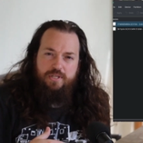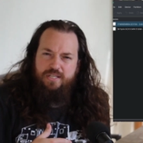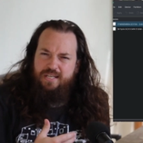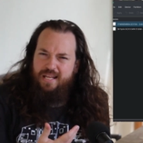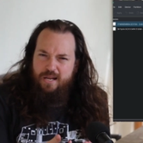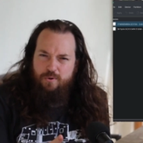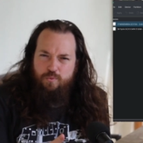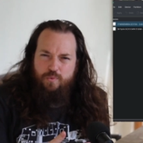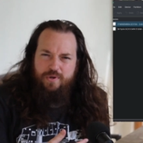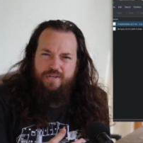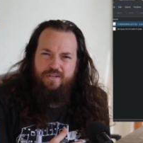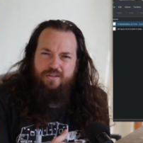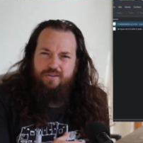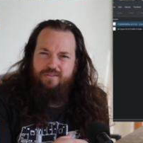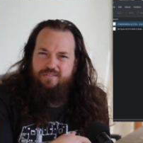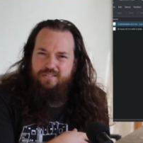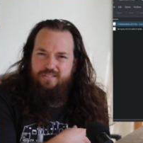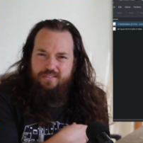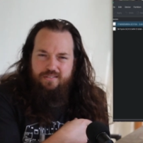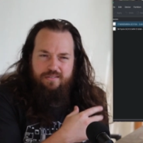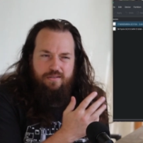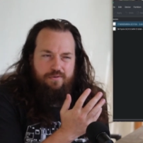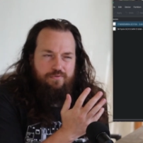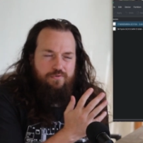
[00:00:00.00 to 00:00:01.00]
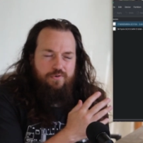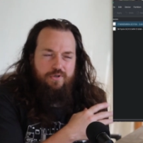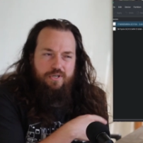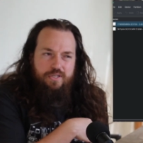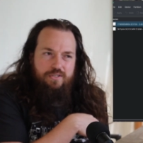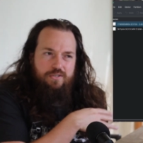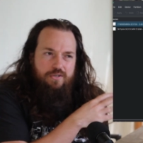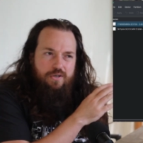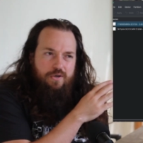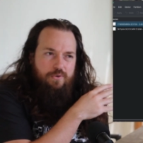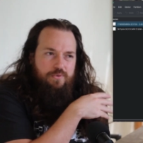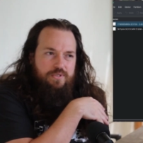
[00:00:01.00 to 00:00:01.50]
It had windows and stuff on
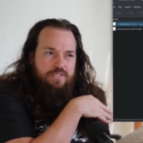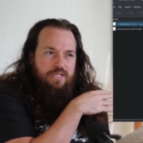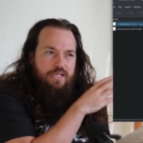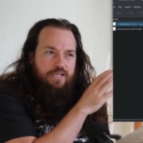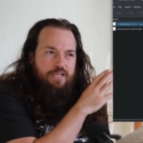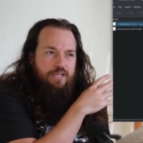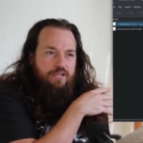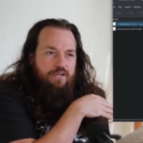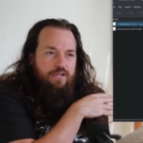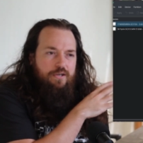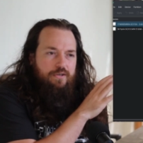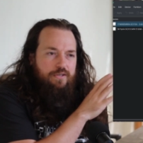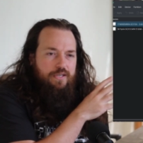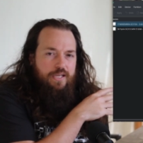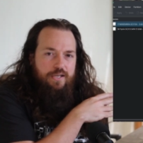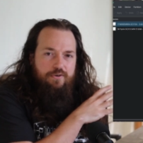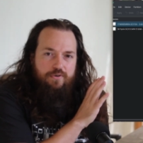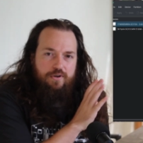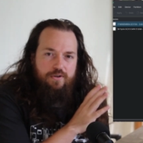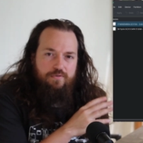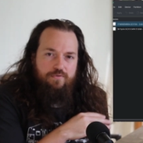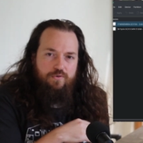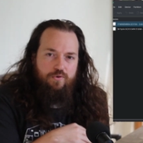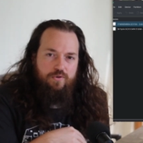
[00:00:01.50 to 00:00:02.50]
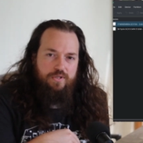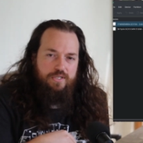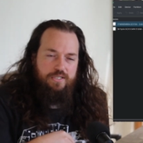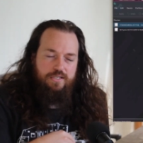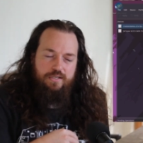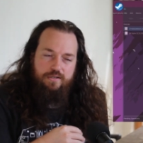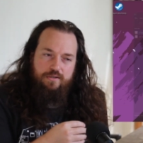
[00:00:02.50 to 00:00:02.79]
it, so I was like, you know, get rid of all this